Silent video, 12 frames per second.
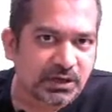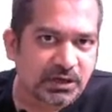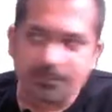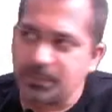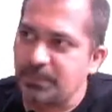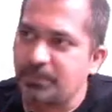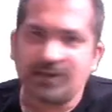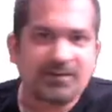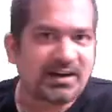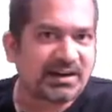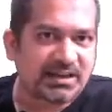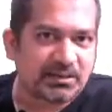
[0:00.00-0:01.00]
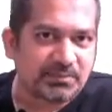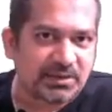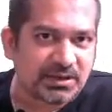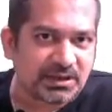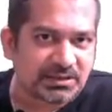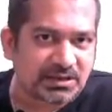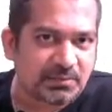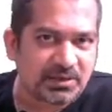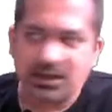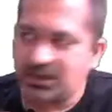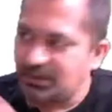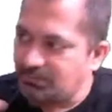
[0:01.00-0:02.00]
If people have elected me as an
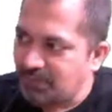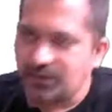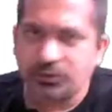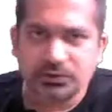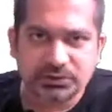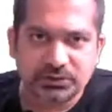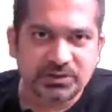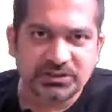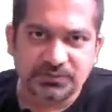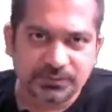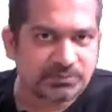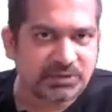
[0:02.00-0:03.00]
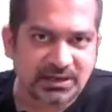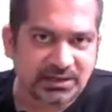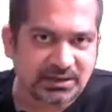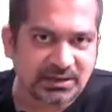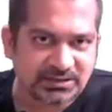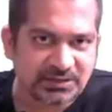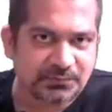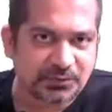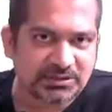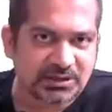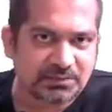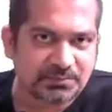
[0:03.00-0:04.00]
MLA in my constituency from Jayanagar, say for
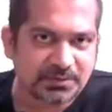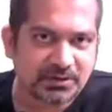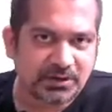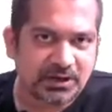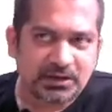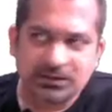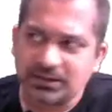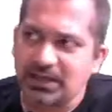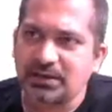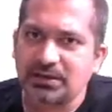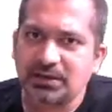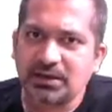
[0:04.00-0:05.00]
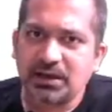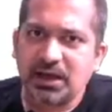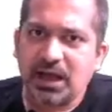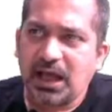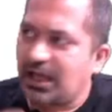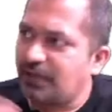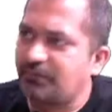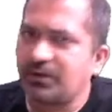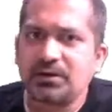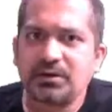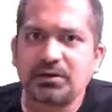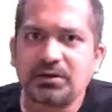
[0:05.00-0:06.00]
example, then I
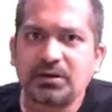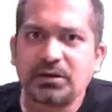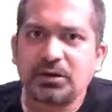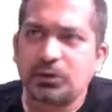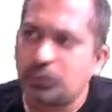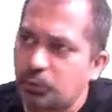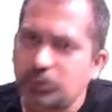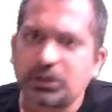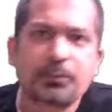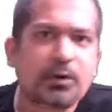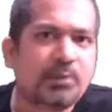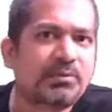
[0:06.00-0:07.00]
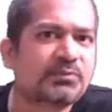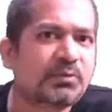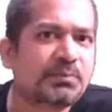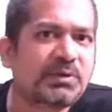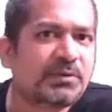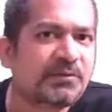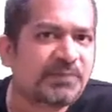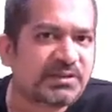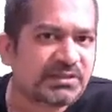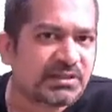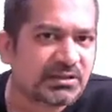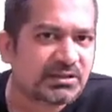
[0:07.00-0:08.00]
will know the problems of people
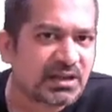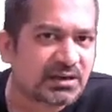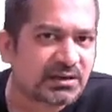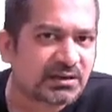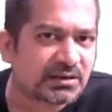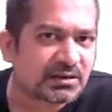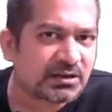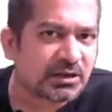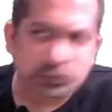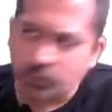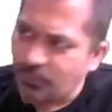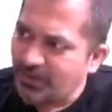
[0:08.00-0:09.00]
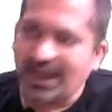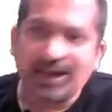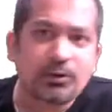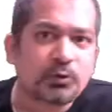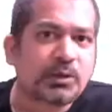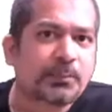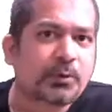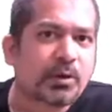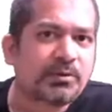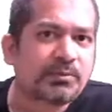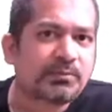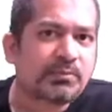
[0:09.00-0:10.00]
facing in Jayanagar. So when I know the
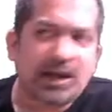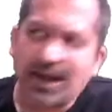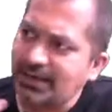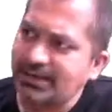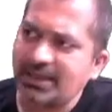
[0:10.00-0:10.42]
problem, I'll